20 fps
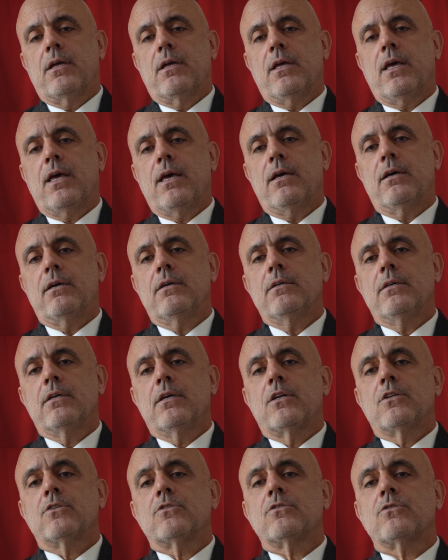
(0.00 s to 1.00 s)
Here,
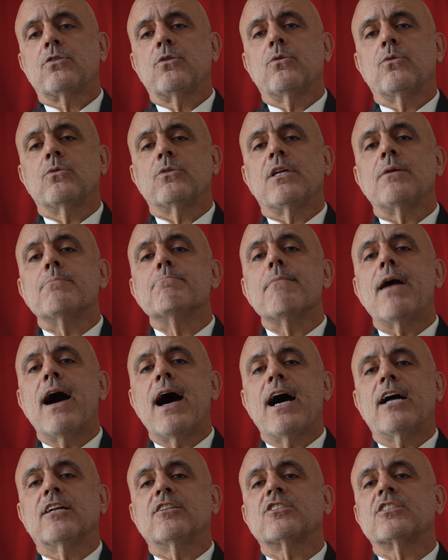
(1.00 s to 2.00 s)
two
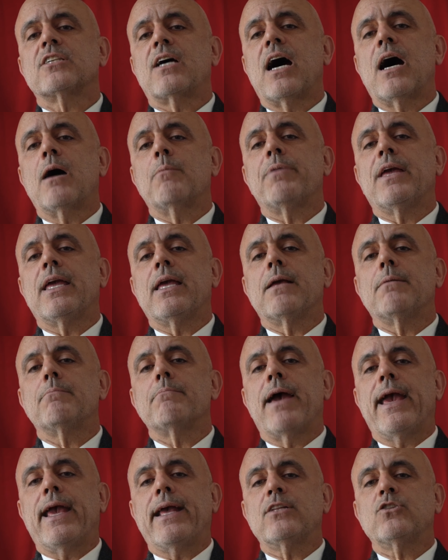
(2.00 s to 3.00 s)
demands are being
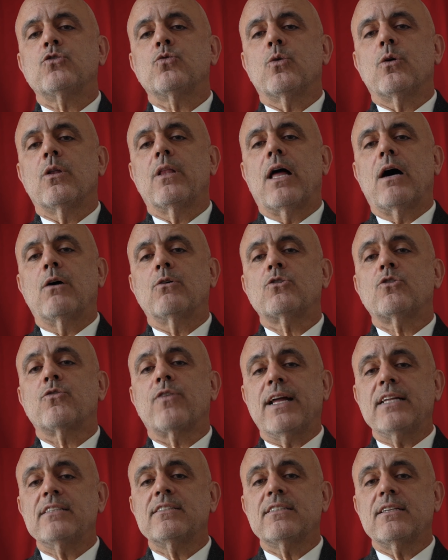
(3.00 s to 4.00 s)
made to allow
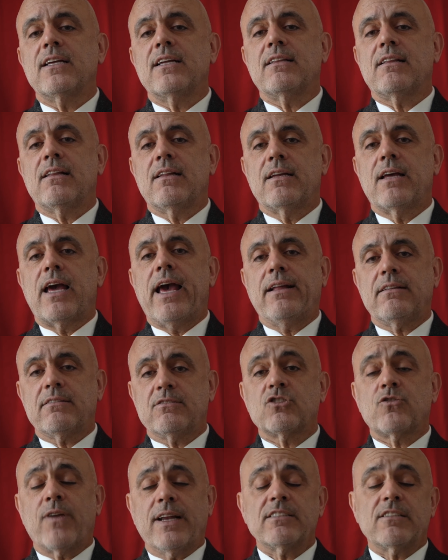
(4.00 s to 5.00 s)
trans,
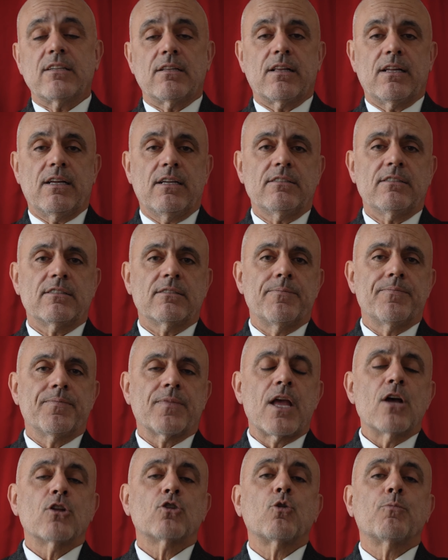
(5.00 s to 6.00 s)
trans athletes
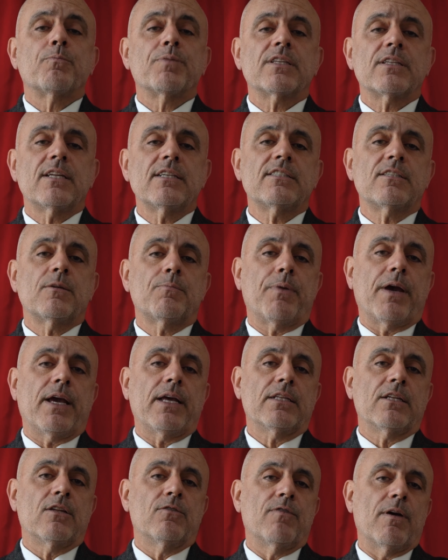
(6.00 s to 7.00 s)
to
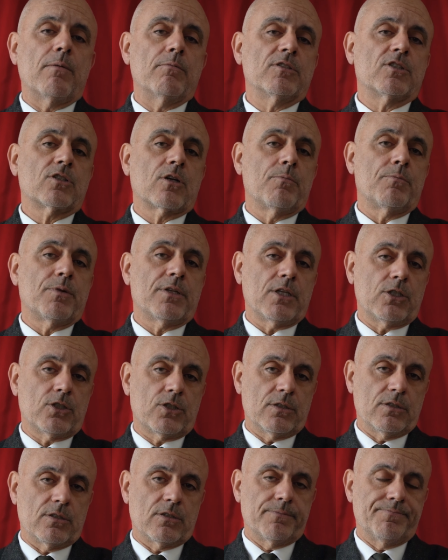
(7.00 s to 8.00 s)
participate in women's
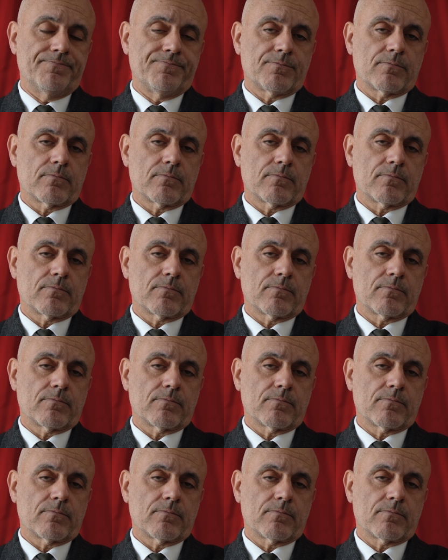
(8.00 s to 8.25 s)
competitions.